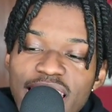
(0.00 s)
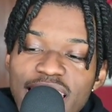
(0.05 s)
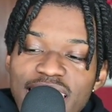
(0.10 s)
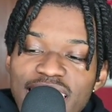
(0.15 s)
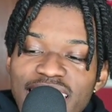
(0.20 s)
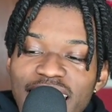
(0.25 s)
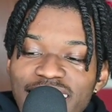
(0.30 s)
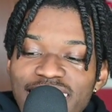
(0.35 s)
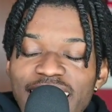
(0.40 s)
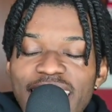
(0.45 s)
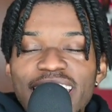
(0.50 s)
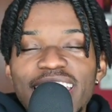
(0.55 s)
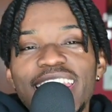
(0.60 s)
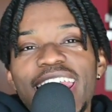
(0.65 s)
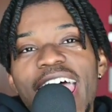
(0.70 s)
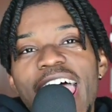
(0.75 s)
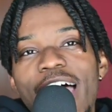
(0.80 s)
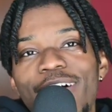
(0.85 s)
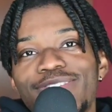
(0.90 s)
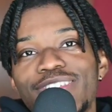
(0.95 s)
that they didn't
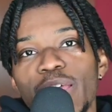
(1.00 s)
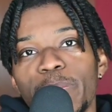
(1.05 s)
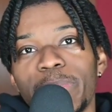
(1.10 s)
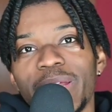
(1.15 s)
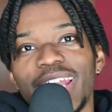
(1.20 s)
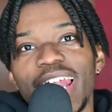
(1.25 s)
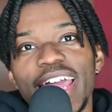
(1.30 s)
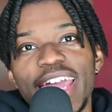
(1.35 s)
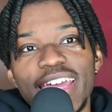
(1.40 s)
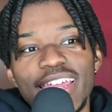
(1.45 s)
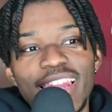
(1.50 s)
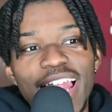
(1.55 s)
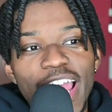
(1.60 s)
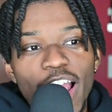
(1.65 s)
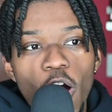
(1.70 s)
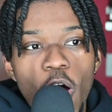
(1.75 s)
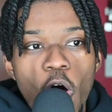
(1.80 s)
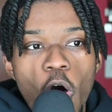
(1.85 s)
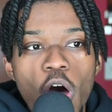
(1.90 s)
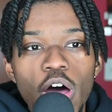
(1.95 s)
have to play like
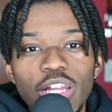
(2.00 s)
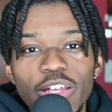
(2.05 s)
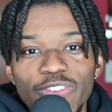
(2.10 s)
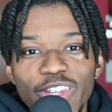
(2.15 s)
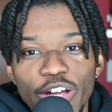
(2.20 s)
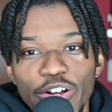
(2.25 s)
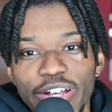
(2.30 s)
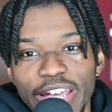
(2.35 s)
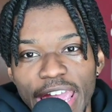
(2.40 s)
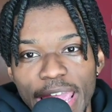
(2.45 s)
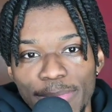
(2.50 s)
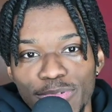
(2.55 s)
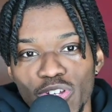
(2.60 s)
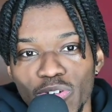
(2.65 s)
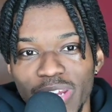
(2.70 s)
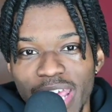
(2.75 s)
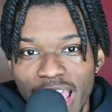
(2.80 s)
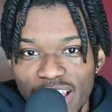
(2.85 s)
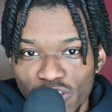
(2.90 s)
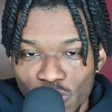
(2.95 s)
all of their games on
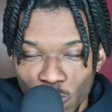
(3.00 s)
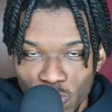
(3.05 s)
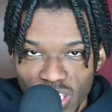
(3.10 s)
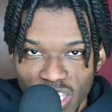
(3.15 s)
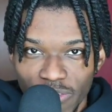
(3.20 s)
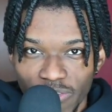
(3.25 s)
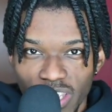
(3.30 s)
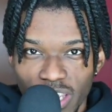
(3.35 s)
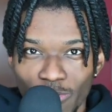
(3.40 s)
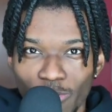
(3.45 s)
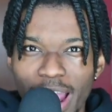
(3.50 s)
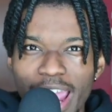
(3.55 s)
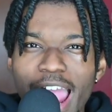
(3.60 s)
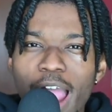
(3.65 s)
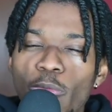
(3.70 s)
national TV, right?